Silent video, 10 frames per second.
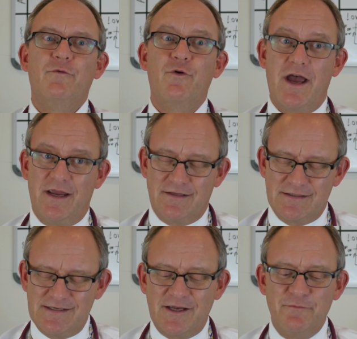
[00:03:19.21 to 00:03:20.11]
Right. The
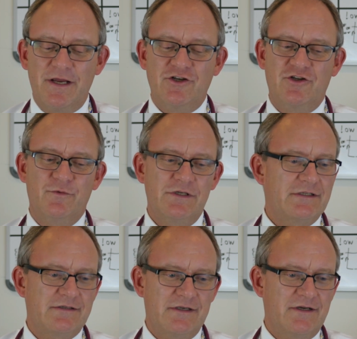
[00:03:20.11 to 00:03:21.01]
second patient
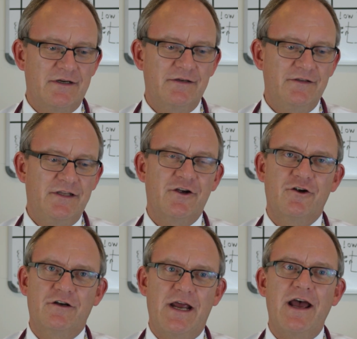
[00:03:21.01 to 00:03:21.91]
was a
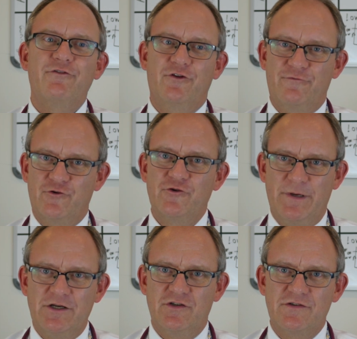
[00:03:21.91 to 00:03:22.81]
year after the first
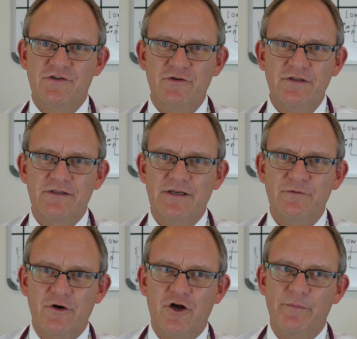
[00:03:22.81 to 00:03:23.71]
patient, so that
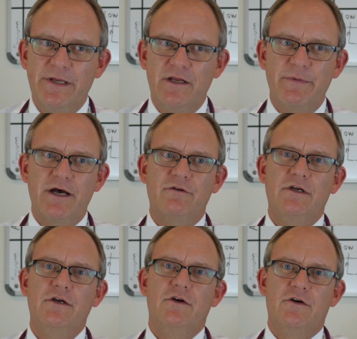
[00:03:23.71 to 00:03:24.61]
would all be in about
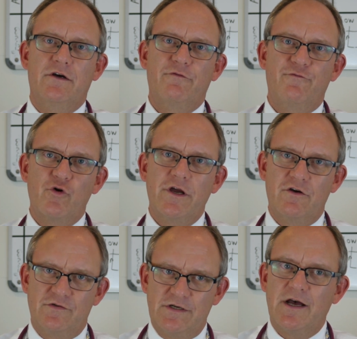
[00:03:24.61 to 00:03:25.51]
4
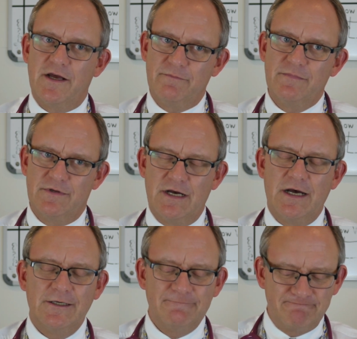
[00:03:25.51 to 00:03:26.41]
years' time.
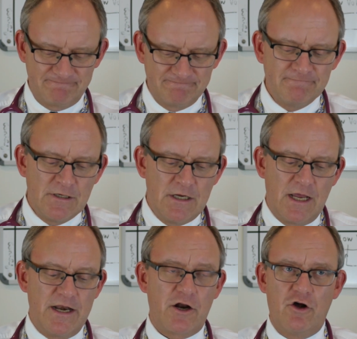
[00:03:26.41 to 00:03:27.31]
And
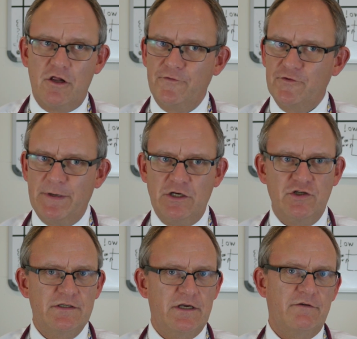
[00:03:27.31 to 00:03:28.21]
not all of those
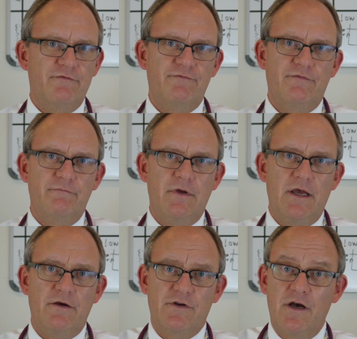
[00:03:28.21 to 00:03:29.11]
patients have
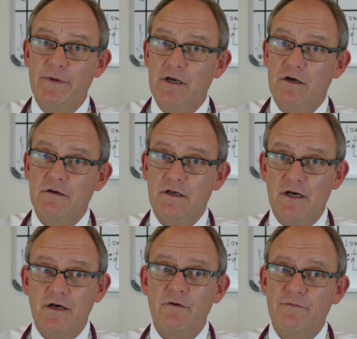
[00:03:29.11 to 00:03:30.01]
come here.
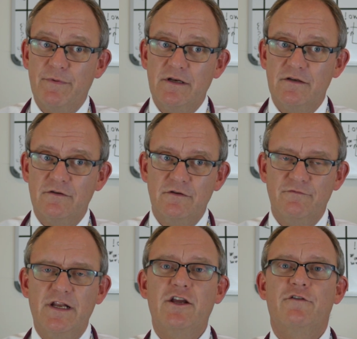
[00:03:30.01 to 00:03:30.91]
We've been doing
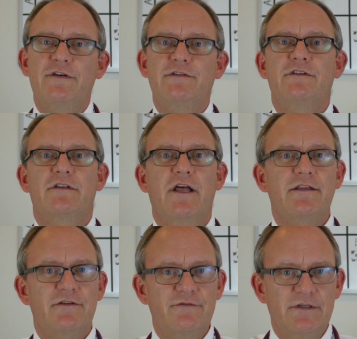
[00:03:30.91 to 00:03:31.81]
video visits,
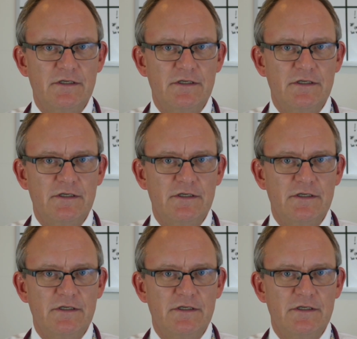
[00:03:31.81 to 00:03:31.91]
lots of